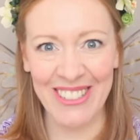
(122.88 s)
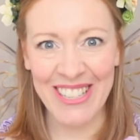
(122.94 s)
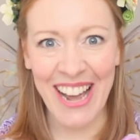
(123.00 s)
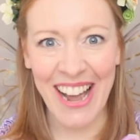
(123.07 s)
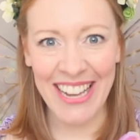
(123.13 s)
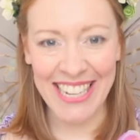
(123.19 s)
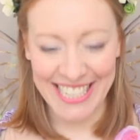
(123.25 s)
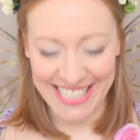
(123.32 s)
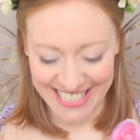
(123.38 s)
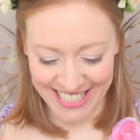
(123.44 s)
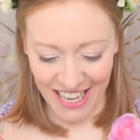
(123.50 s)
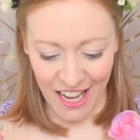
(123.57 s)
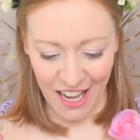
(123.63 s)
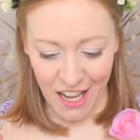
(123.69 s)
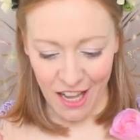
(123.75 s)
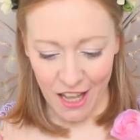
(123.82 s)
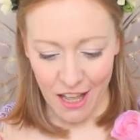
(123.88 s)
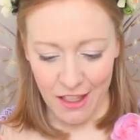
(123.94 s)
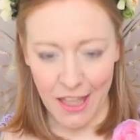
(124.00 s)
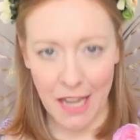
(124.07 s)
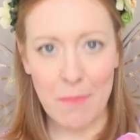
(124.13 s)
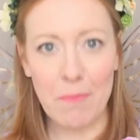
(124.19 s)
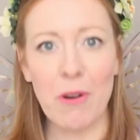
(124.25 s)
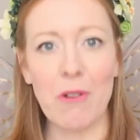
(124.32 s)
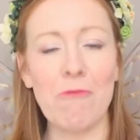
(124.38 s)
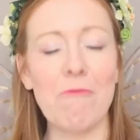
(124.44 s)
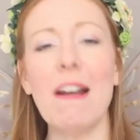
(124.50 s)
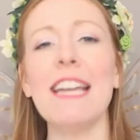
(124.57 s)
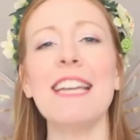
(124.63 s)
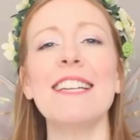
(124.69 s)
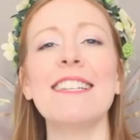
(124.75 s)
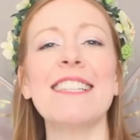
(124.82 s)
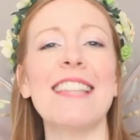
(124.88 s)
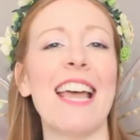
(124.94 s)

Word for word: night. They parade